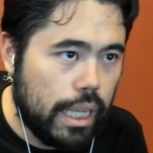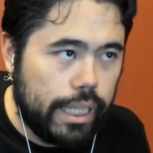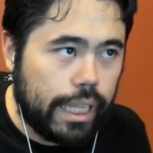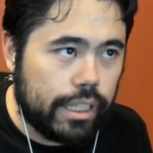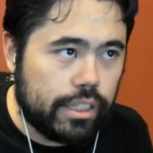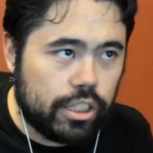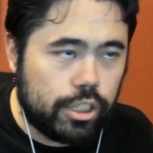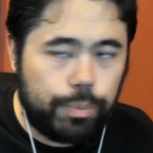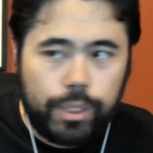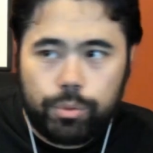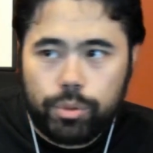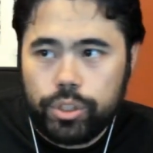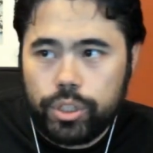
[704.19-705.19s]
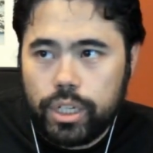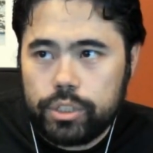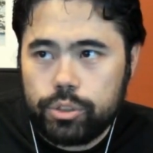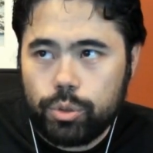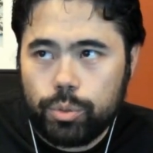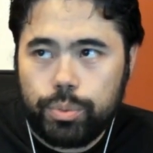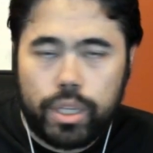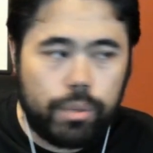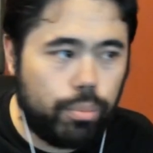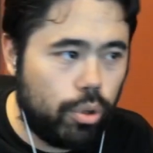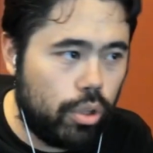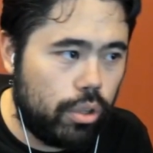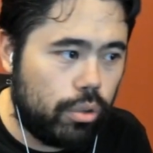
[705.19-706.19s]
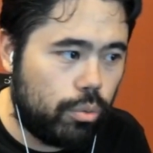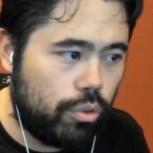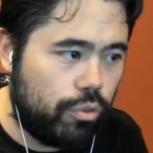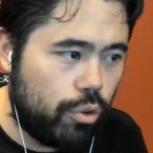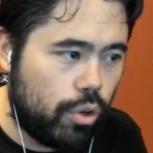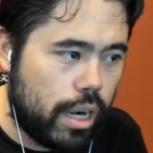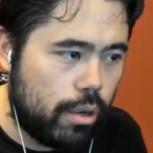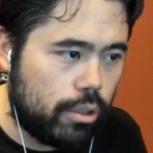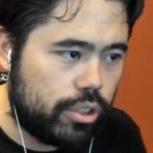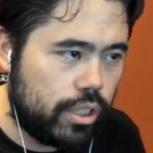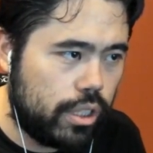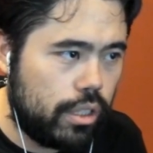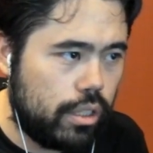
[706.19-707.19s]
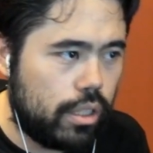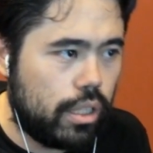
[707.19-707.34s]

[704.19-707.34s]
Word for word: Yeah, this is speed run, you guys. So we're playing bullet. We're four hours in.